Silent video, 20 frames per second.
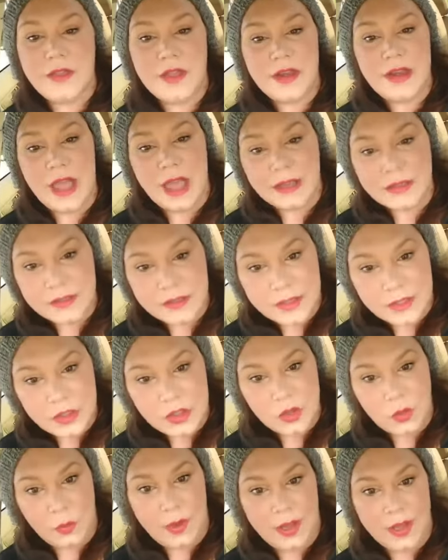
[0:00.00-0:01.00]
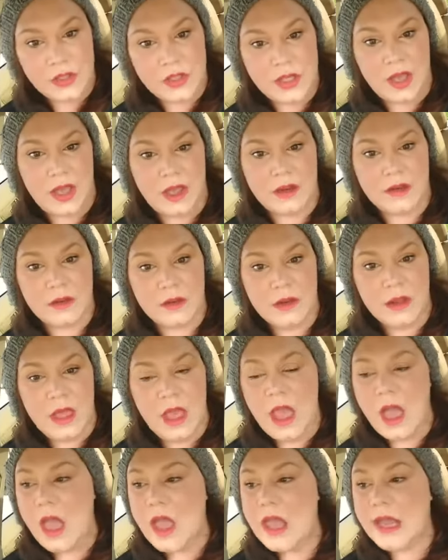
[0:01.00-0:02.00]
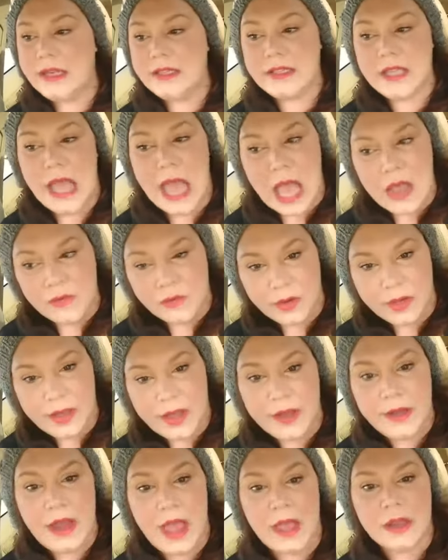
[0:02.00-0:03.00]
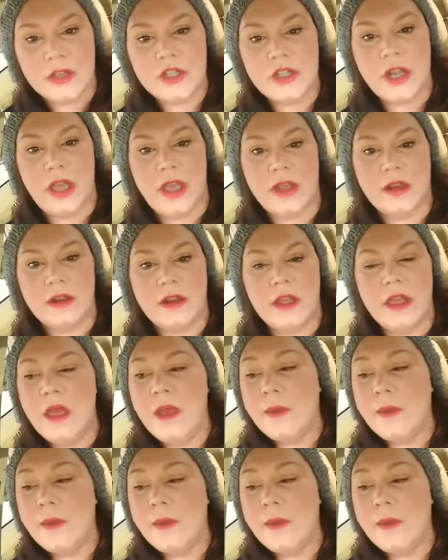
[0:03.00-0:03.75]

the next situation, into every connection.